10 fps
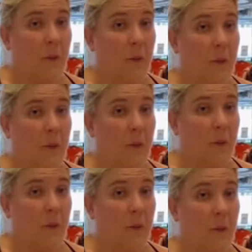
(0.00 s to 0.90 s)

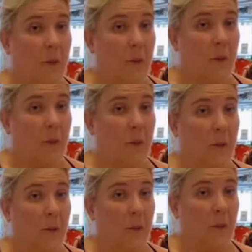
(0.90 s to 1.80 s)

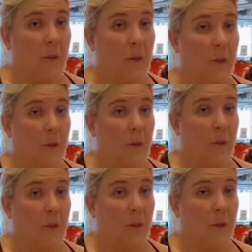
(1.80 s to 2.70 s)

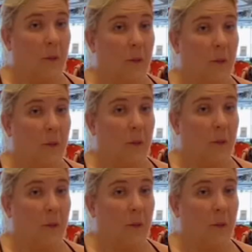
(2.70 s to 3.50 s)
(silent)